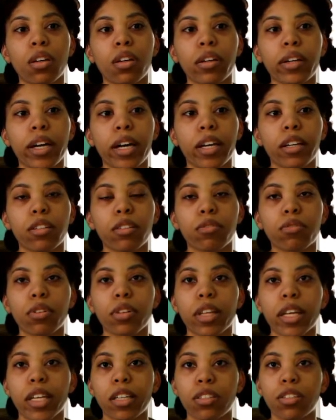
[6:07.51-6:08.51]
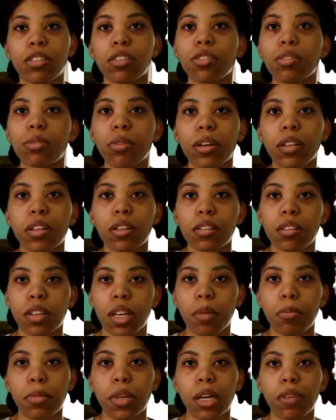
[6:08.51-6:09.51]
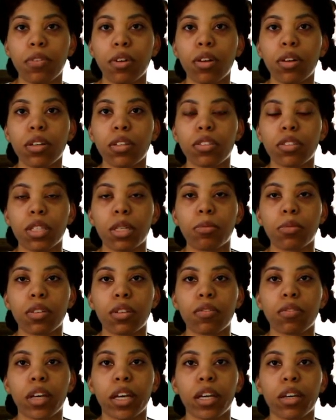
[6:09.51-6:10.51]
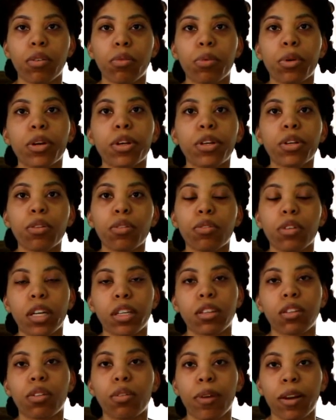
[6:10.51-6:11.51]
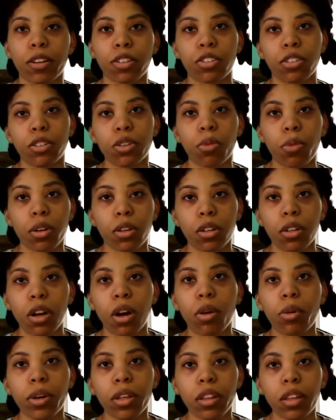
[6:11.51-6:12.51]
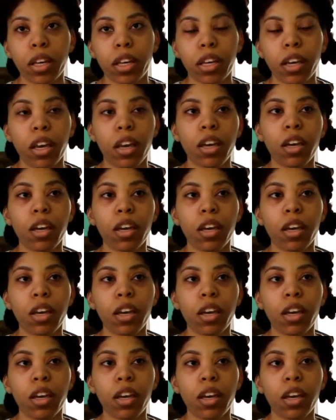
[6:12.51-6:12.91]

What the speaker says: kind of relate to you on the same level in terms of like where you, like the direction you want to go in, like